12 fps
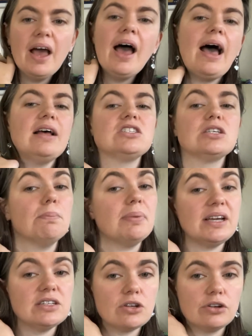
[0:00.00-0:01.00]
has some
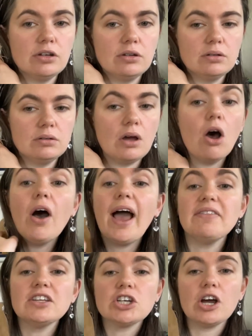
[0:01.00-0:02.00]
beads on it. Oh,
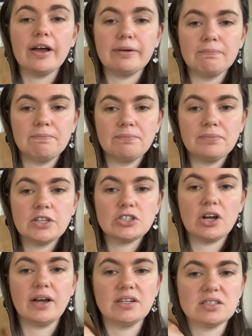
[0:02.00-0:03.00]
and the chai. The
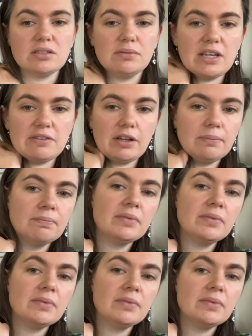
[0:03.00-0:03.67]
chai doesn't either.